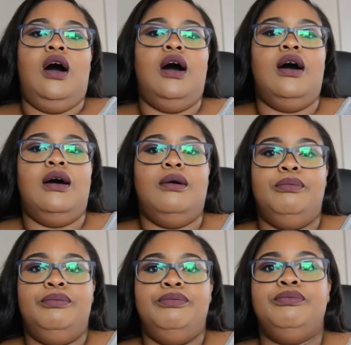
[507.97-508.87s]

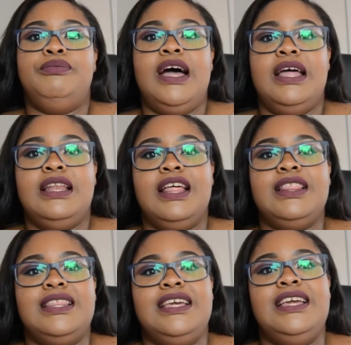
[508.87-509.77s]
But
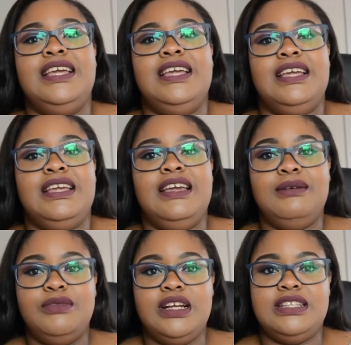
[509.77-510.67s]
the
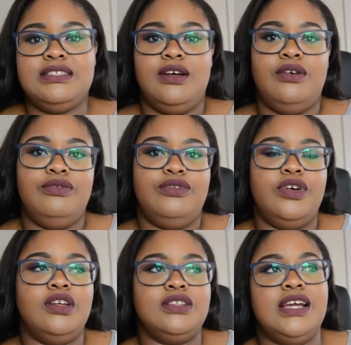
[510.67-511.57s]
camera itself
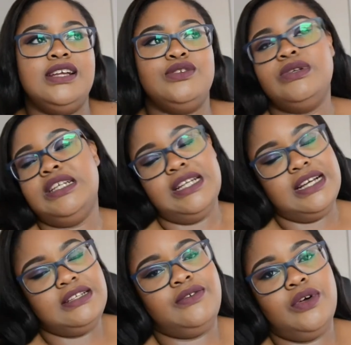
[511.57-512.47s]
takes really
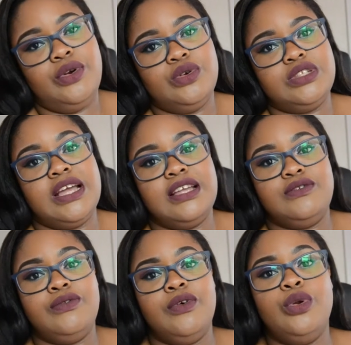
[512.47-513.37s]
nice photos. I guess
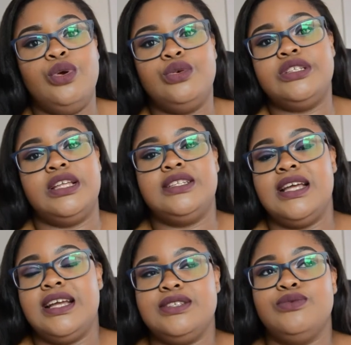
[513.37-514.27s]
for photos it
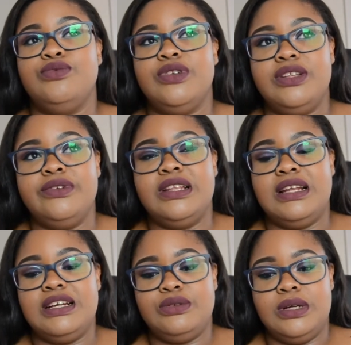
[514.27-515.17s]
takes really
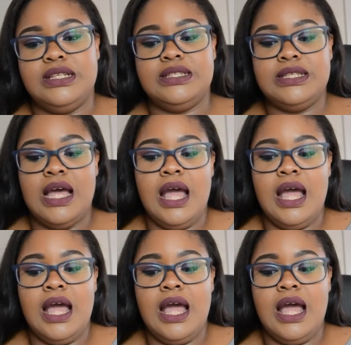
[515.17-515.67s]
nice ones.